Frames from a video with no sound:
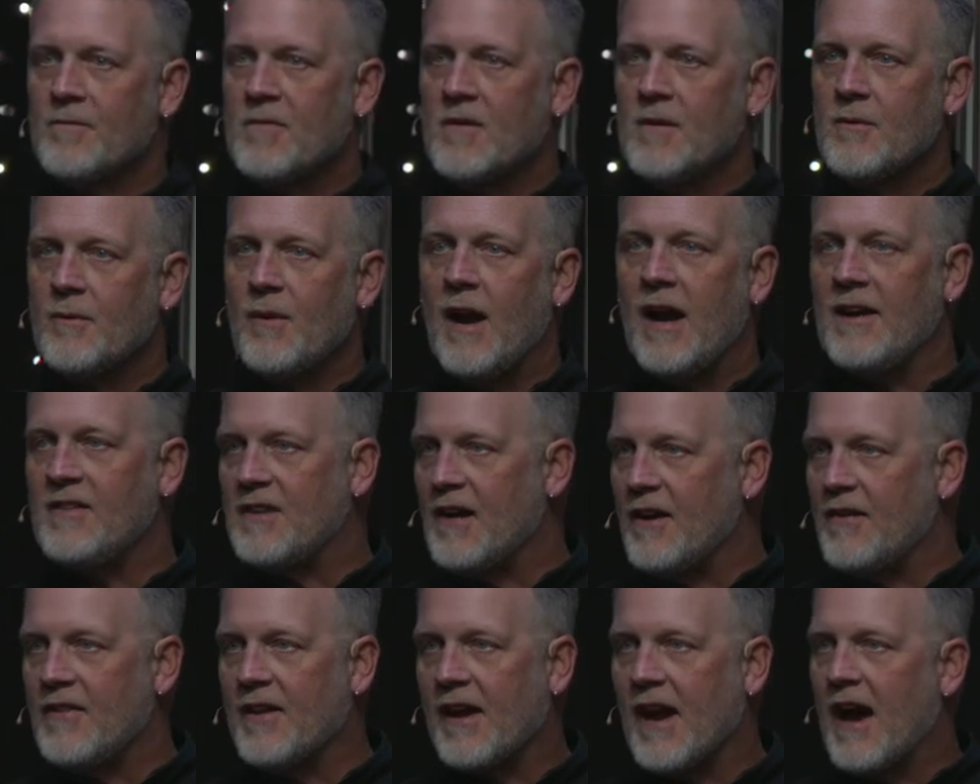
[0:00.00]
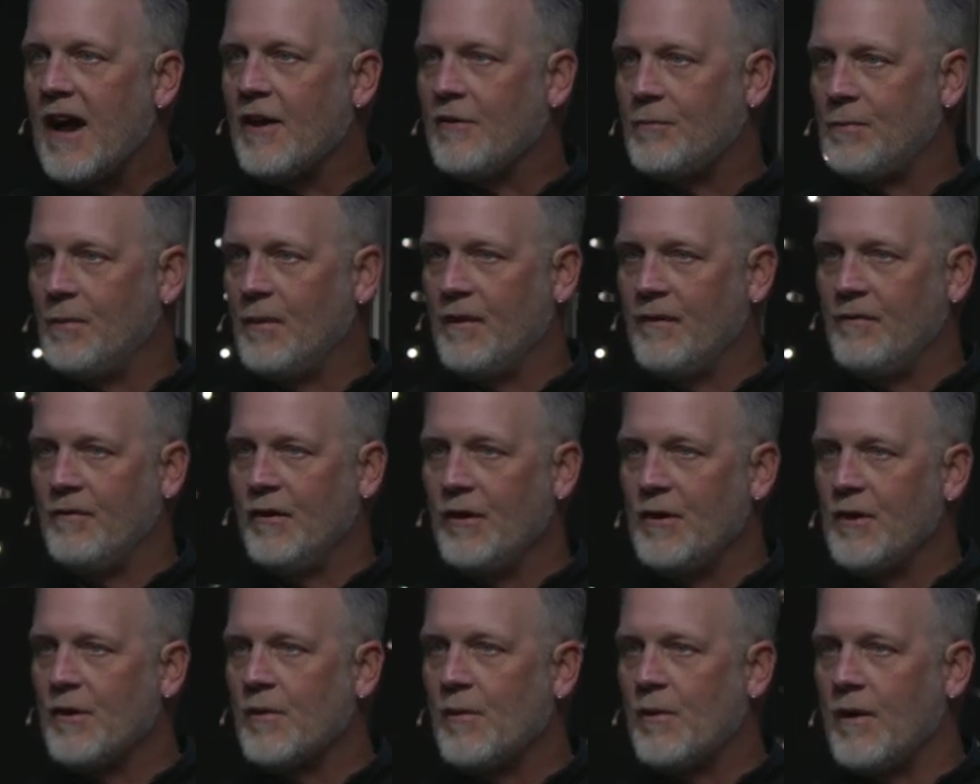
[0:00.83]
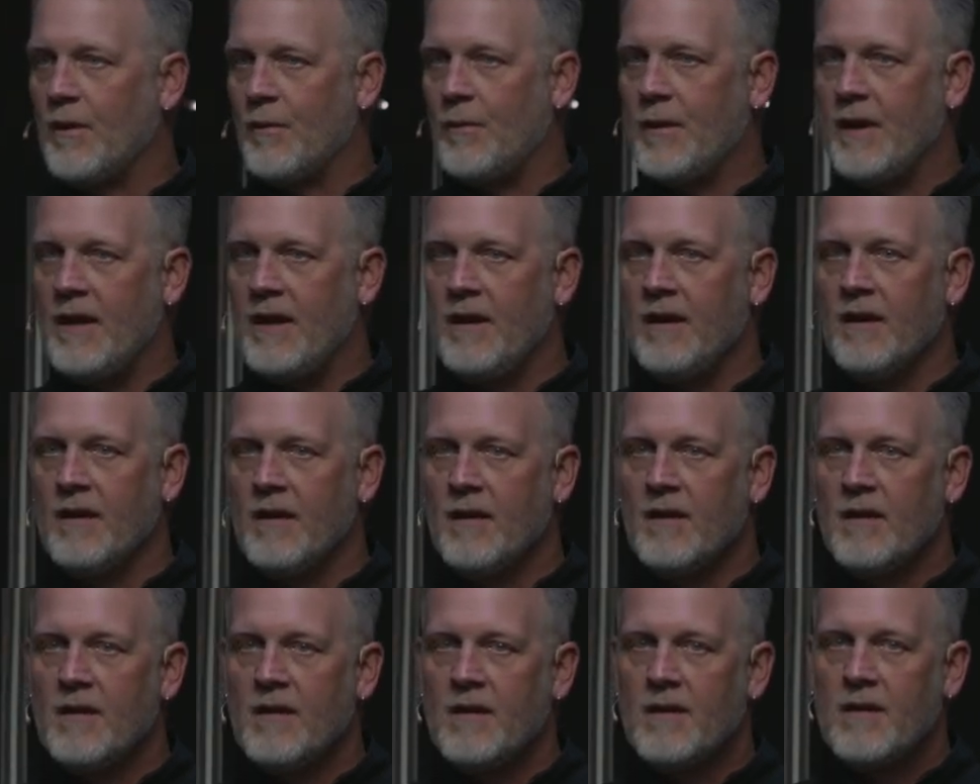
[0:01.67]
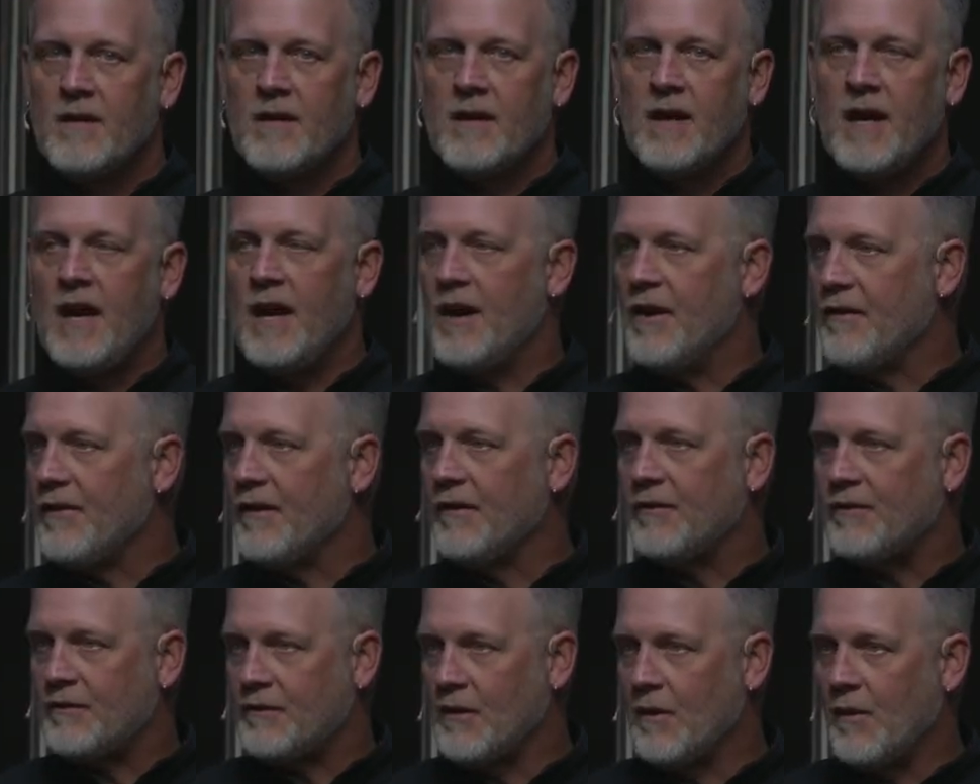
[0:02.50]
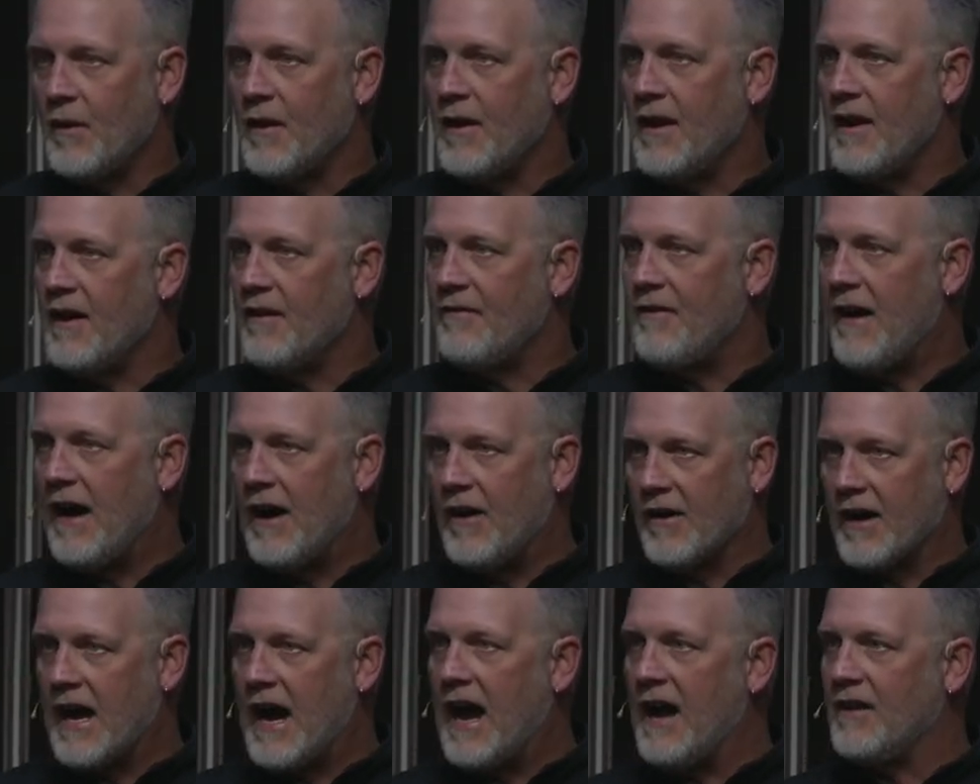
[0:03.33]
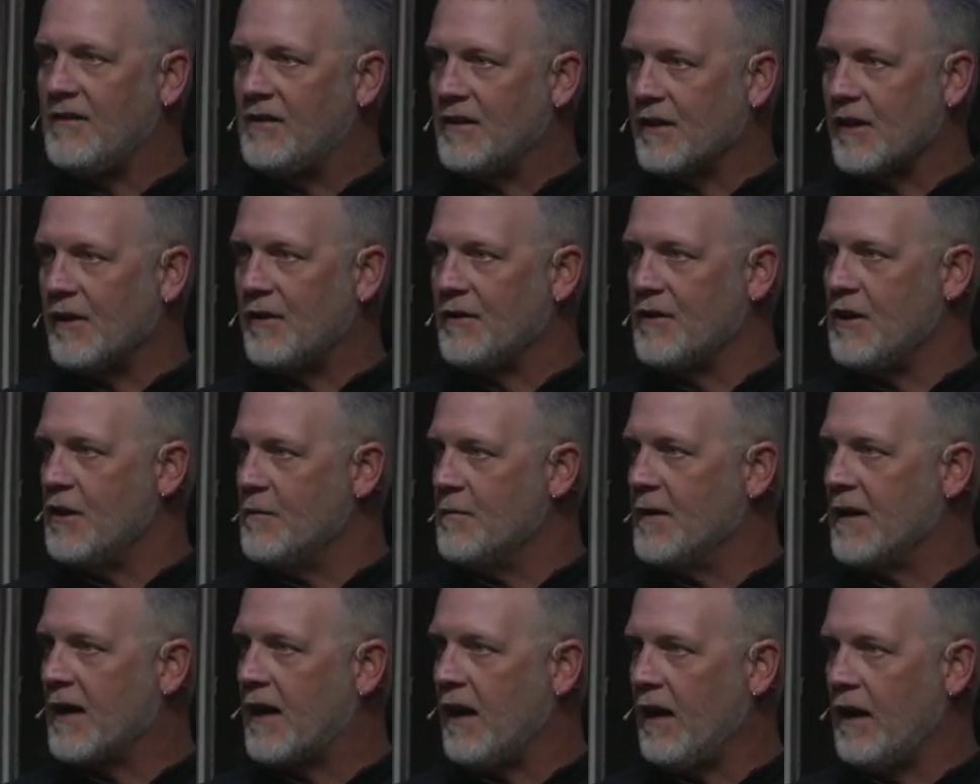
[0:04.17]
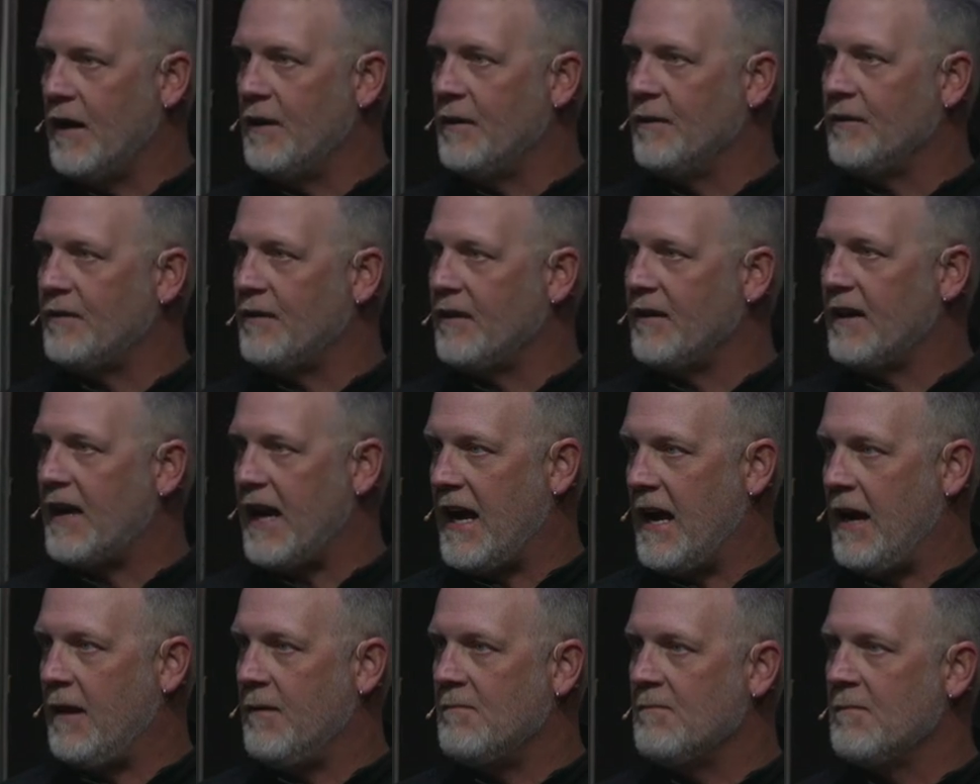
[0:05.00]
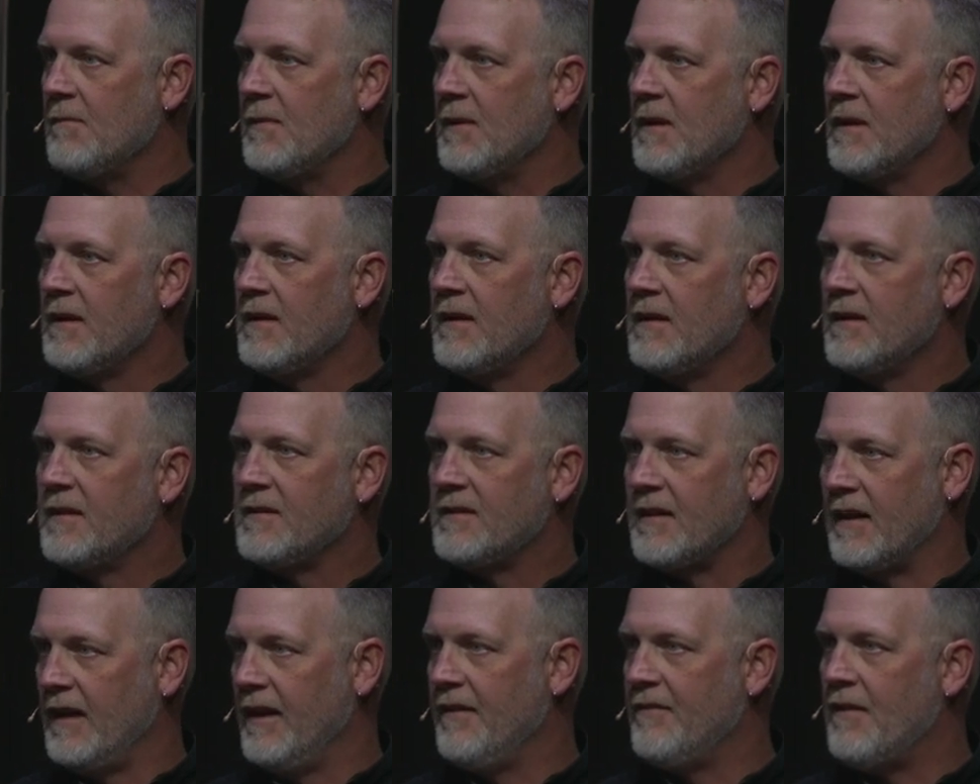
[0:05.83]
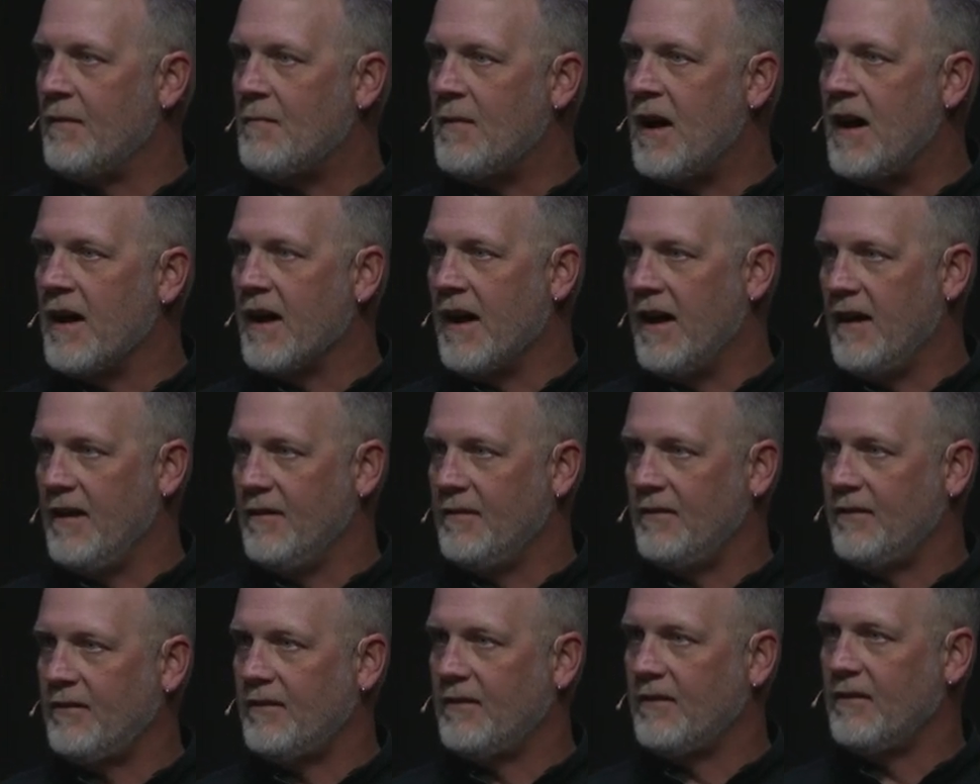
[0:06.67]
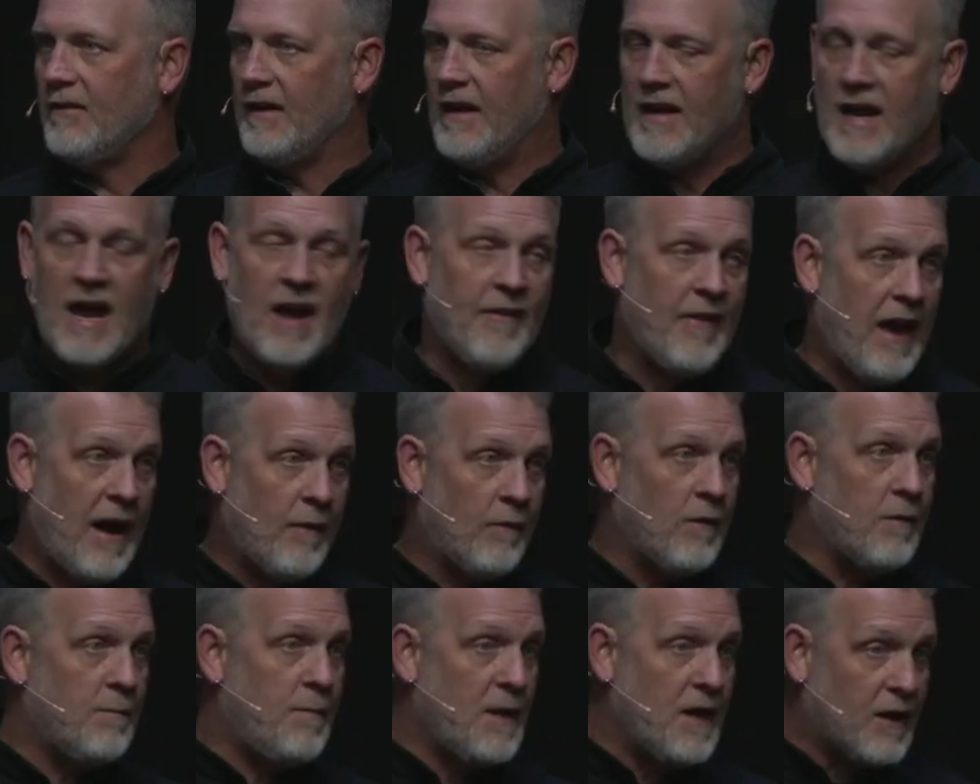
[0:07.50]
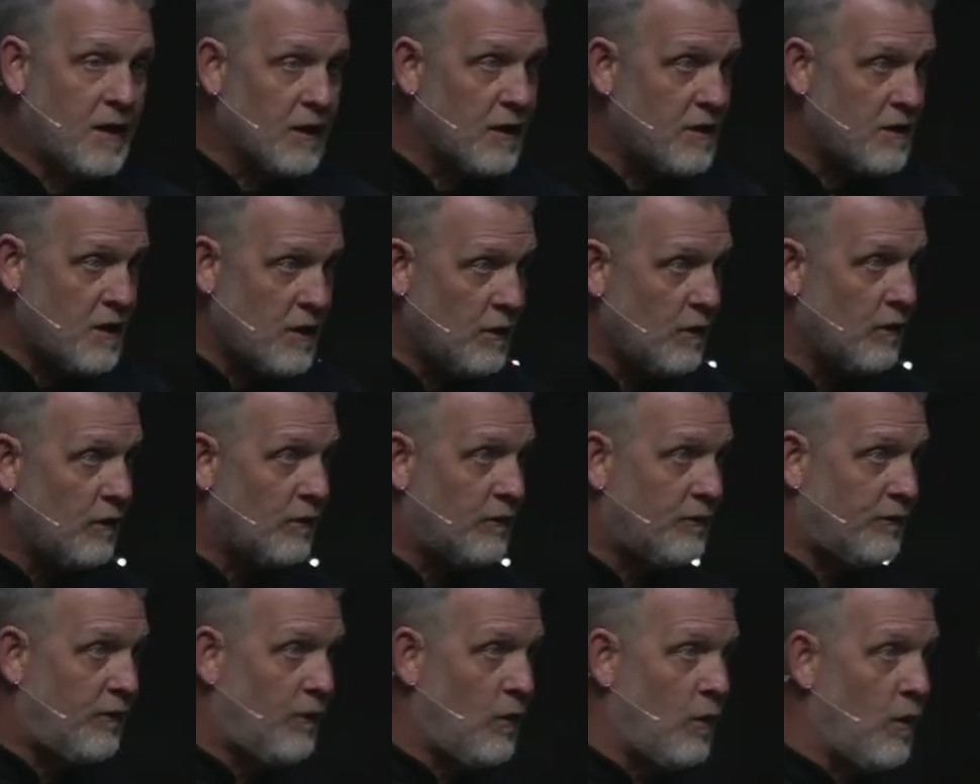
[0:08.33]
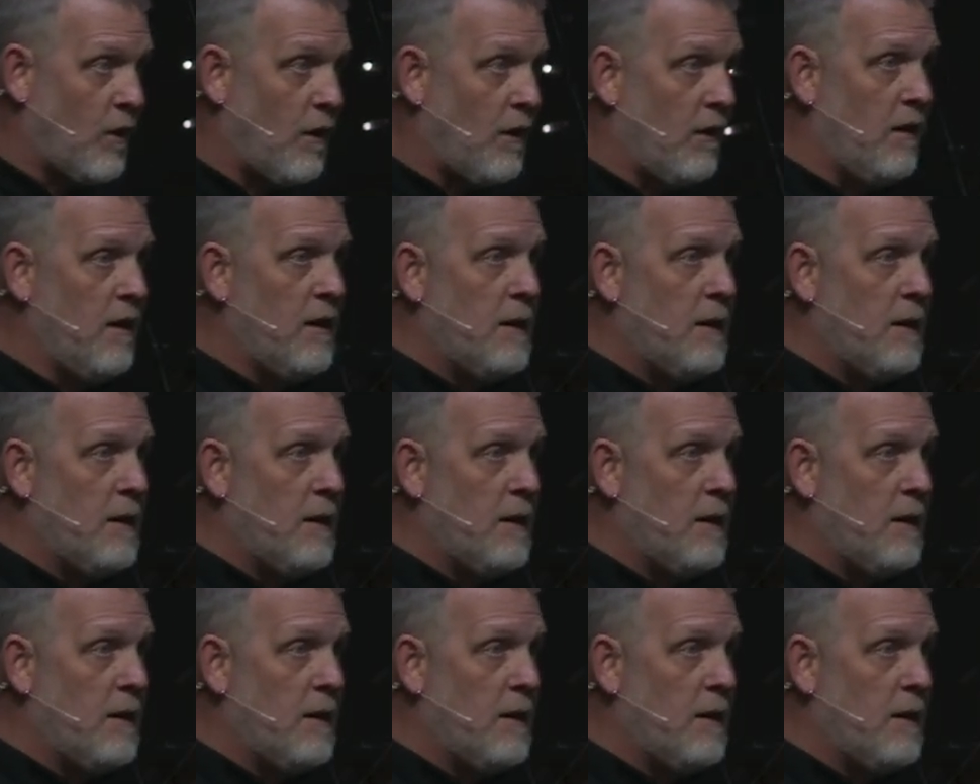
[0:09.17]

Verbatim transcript: right there in the Gospel of Luke where we hear the story of how God took on human clothes and came to live among us, and how that would be good news for